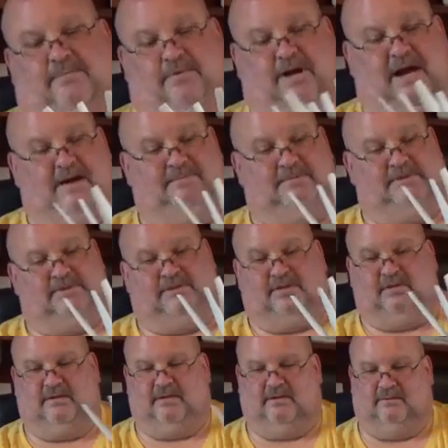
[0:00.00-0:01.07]
props.
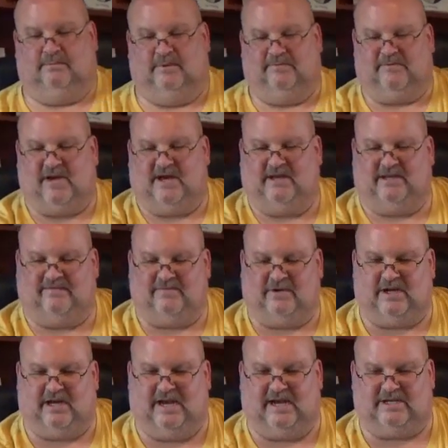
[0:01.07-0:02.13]
And we've got a different
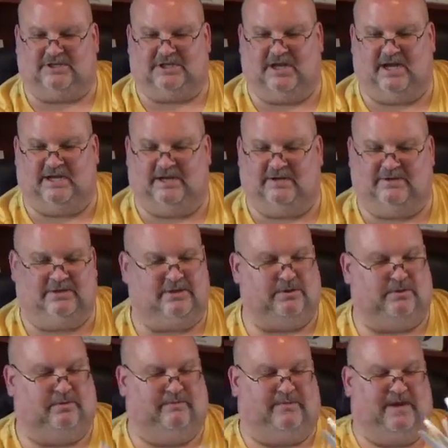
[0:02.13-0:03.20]
connection on here
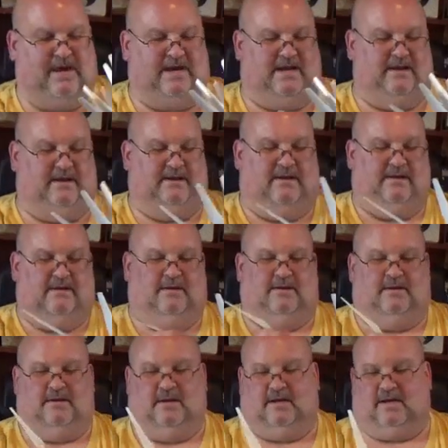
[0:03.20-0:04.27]
too. We've got
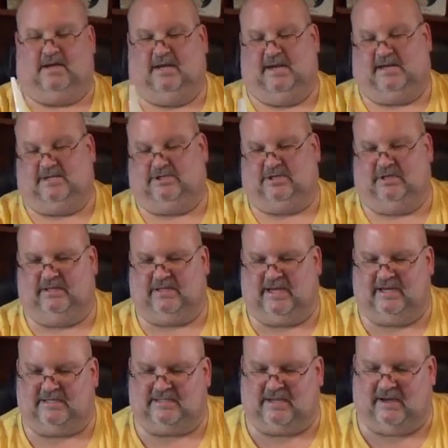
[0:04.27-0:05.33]
a connection
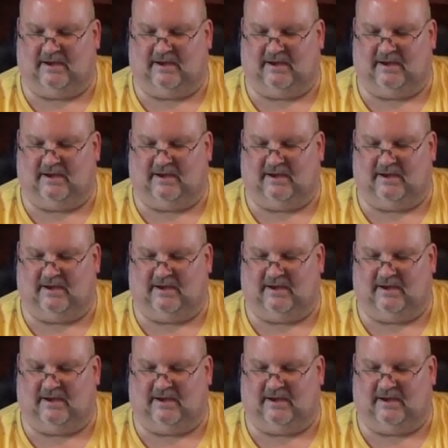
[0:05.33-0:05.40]
that